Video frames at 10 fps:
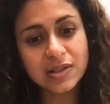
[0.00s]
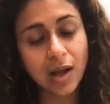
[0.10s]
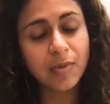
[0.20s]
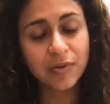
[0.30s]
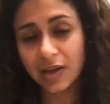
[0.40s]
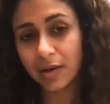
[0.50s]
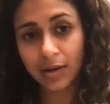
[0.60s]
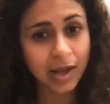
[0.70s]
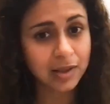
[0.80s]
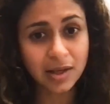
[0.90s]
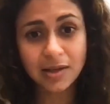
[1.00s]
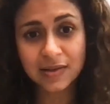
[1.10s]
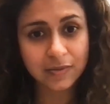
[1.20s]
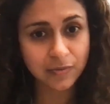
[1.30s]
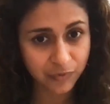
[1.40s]
Some of it I
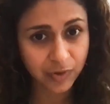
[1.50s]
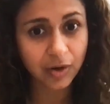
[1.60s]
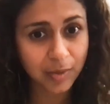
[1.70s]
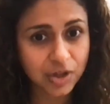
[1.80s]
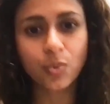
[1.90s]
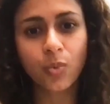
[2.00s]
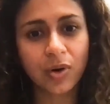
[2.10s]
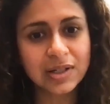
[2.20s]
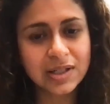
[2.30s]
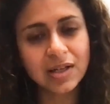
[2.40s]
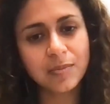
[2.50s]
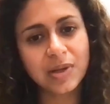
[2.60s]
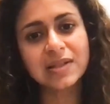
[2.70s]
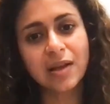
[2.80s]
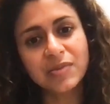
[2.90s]
think is very much warranted,
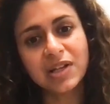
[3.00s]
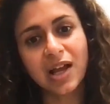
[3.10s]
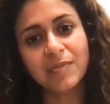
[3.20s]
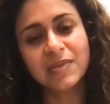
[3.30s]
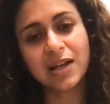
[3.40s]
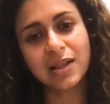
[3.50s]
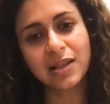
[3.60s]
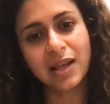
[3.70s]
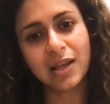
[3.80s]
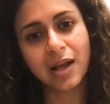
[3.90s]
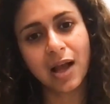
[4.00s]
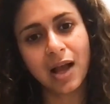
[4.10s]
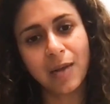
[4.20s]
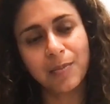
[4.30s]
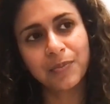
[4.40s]
but sometimes I think
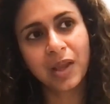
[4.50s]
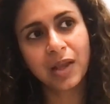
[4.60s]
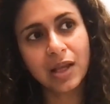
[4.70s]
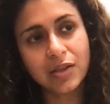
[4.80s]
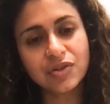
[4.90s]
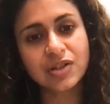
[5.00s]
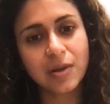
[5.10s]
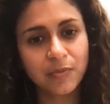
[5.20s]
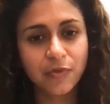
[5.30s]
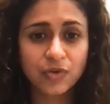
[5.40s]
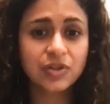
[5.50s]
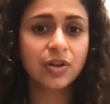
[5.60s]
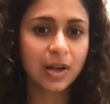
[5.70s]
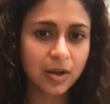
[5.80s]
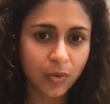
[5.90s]
either some
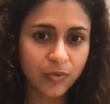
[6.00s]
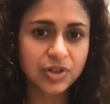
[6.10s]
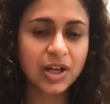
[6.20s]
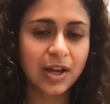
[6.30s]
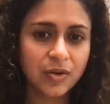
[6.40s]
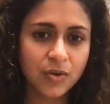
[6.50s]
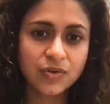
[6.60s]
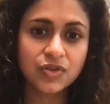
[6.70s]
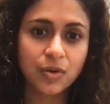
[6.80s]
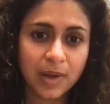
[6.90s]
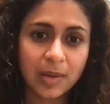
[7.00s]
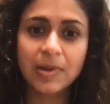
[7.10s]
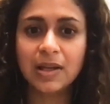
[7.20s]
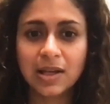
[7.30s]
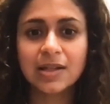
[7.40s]
folks are getting overdiagnosed or
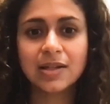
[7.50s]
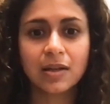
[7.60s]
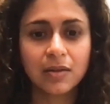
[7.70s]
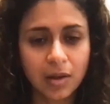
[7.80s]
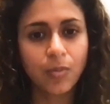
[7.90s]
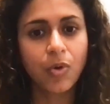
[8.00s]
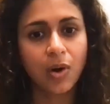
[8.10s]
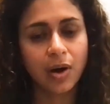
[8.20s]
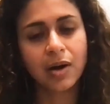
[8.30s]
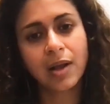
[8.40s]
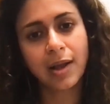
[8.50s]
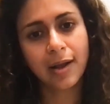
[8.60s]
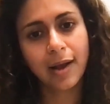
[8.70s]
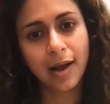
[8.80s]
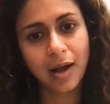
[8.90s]
maybe need a little more
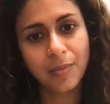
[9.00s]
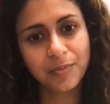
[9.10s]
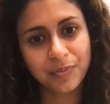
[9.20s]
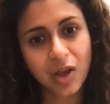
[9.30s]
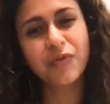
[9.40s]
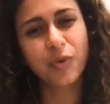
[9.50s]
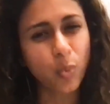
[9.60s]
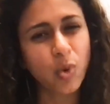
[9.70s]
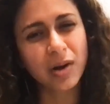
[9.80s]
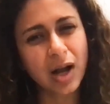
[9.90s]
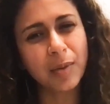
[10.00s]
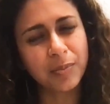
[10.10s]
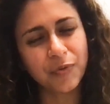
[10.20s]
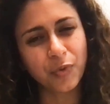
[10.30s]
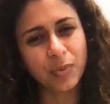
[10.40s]
of a
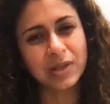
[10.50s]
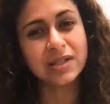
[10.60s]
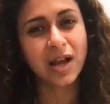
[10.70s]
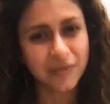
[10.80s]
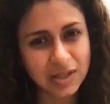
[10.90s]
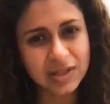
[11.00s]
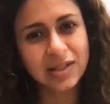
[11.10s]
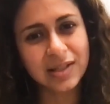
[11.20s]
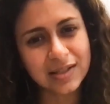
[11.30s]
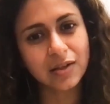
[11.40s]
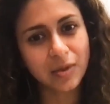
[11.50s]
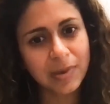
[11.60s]
workup before we dive into these